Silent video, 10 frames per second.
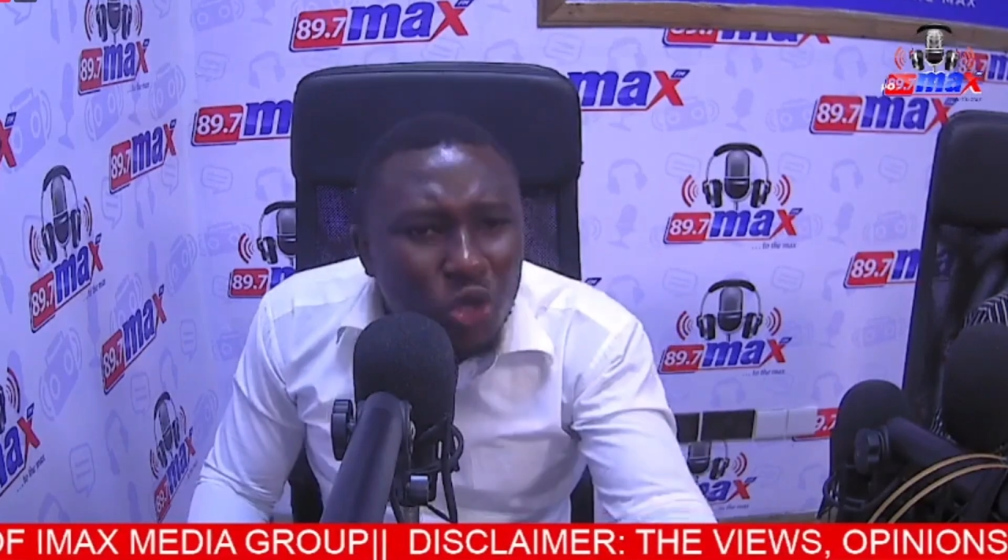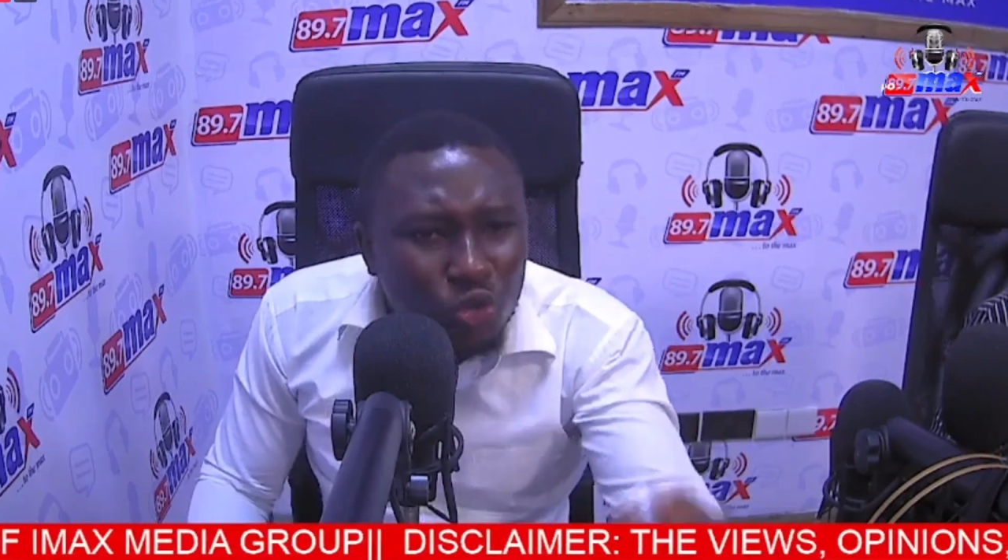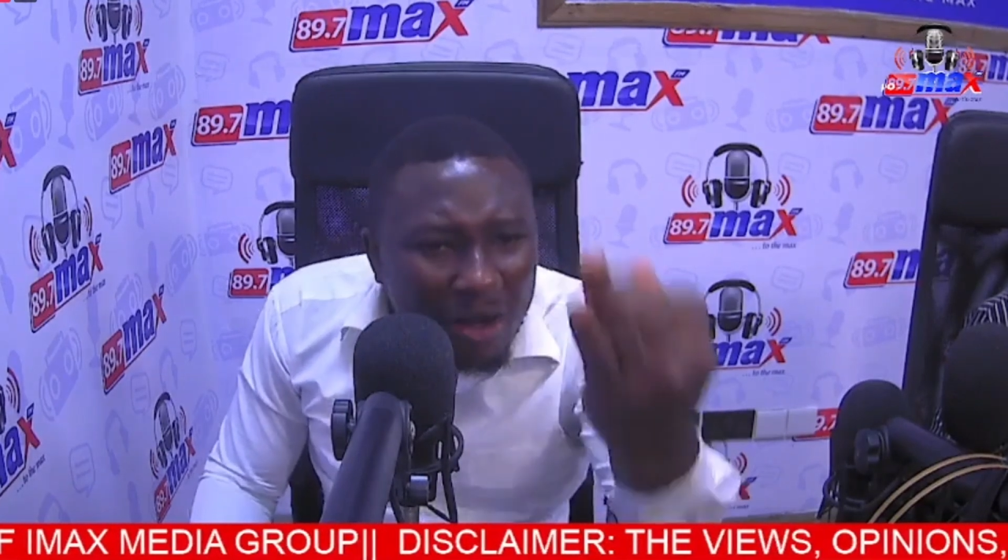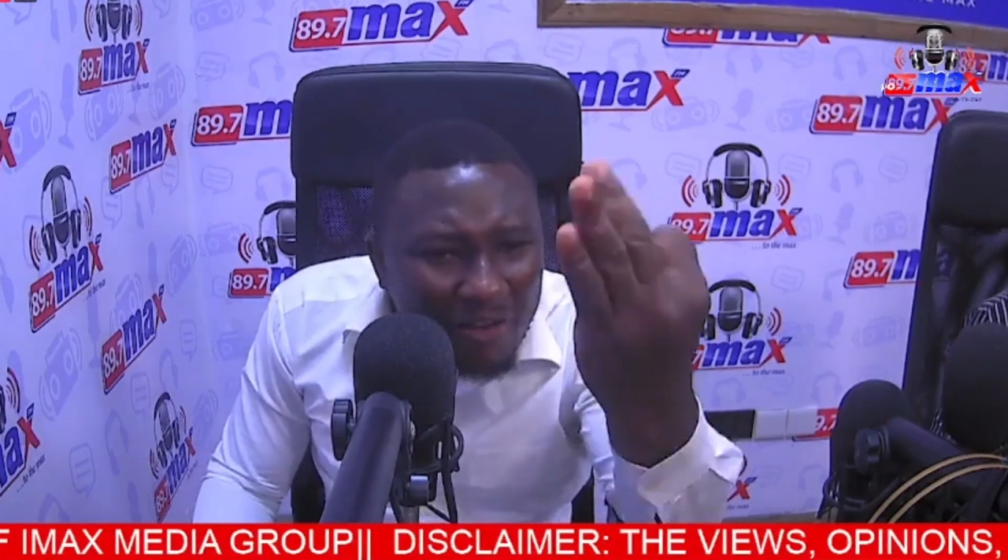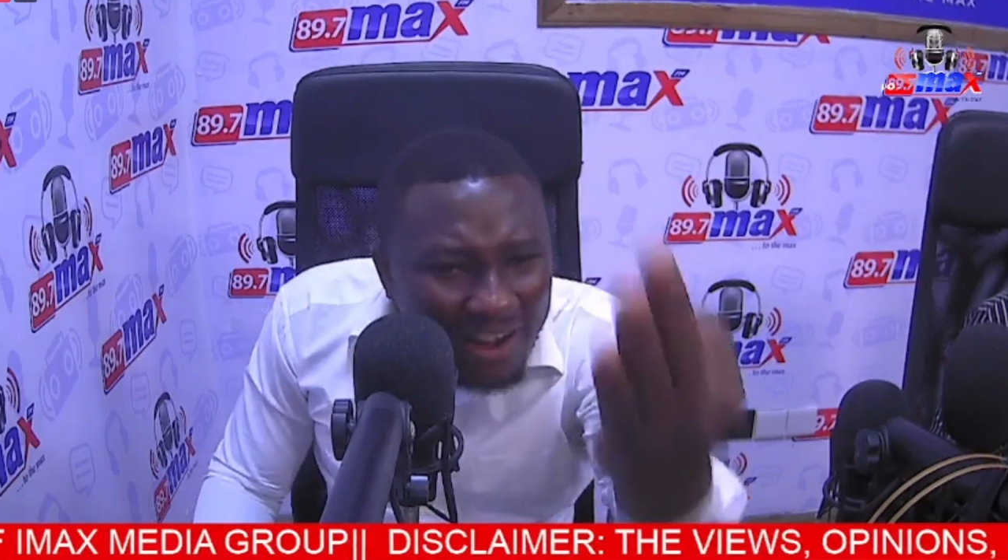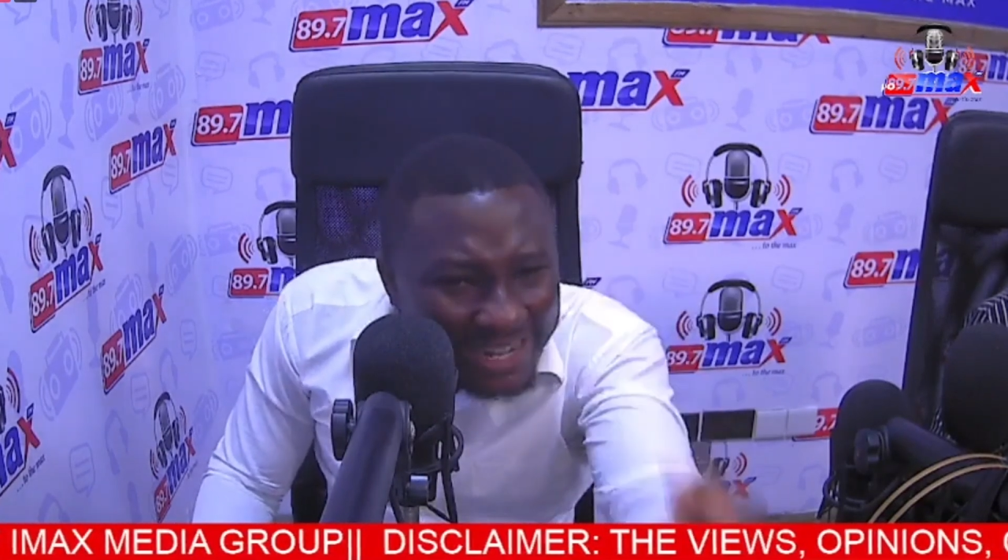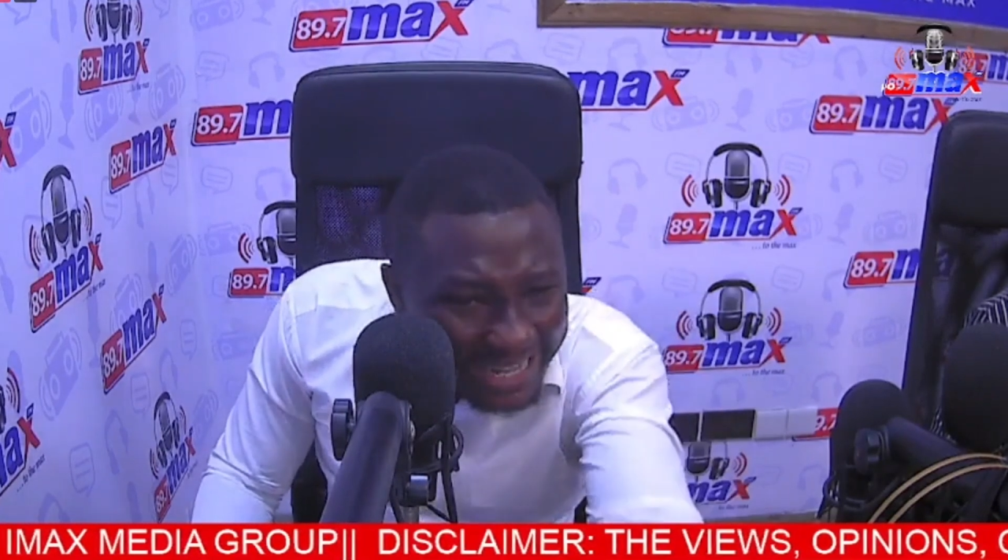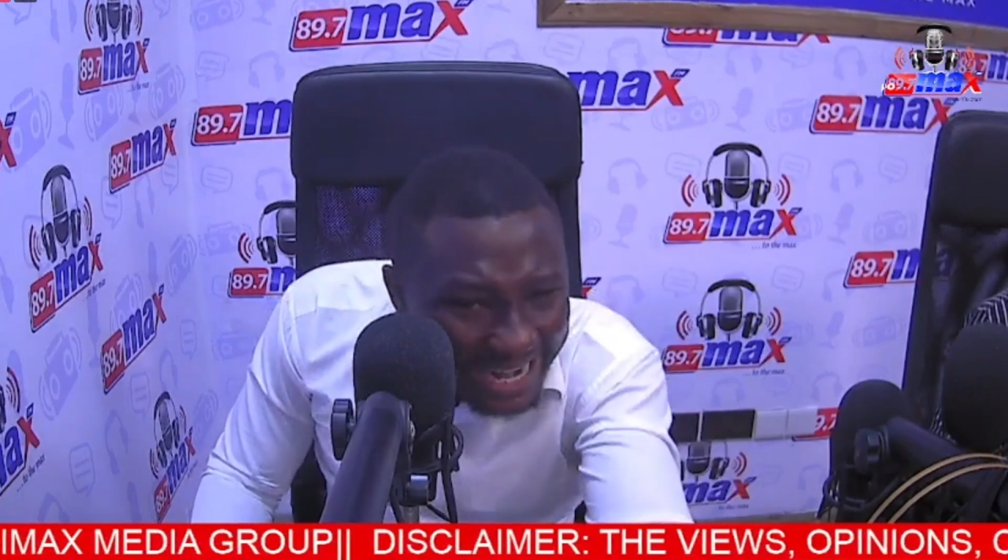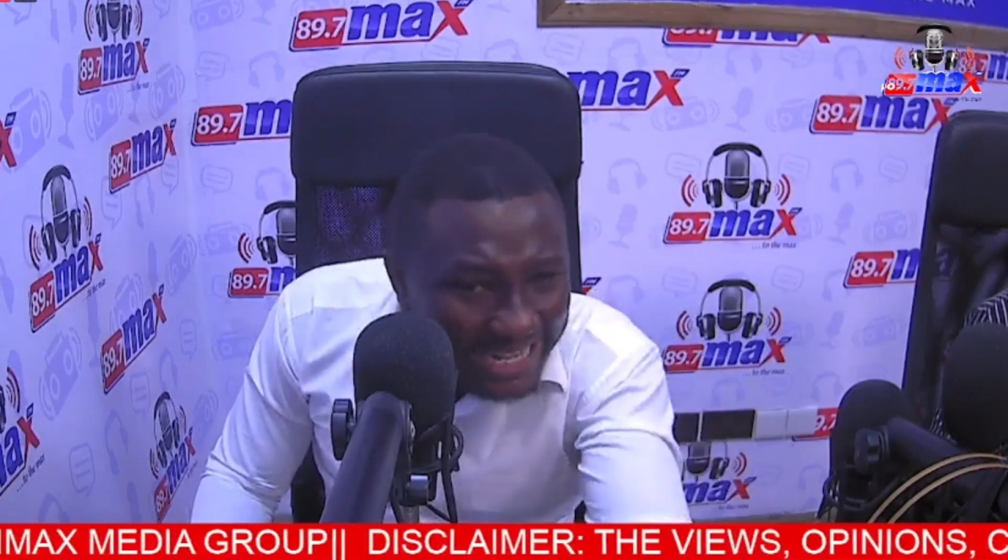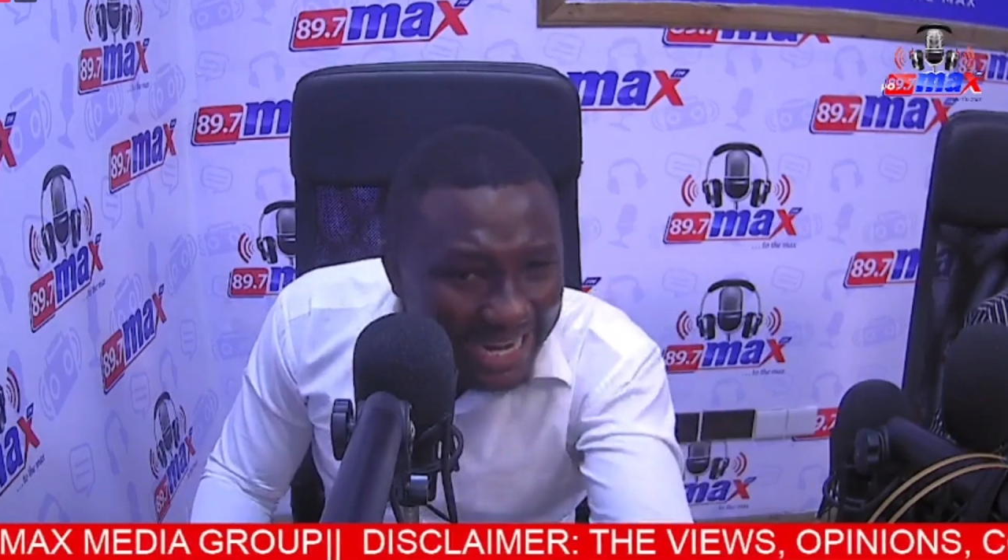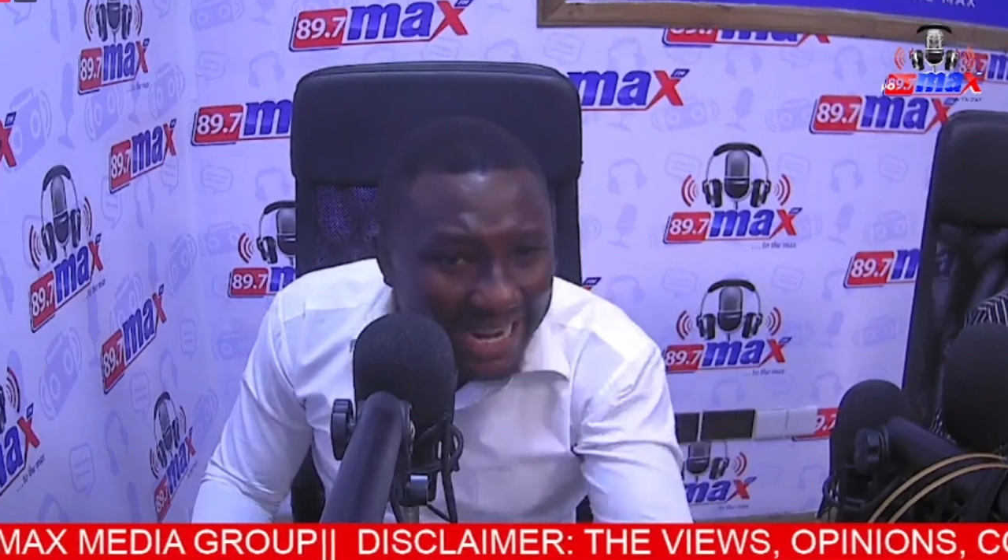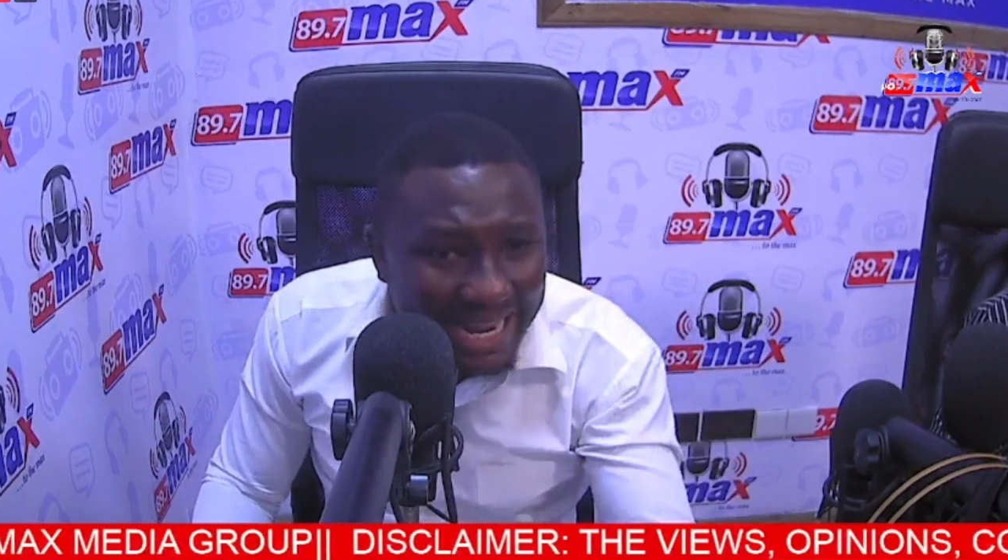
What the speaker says: to have Harry Kane,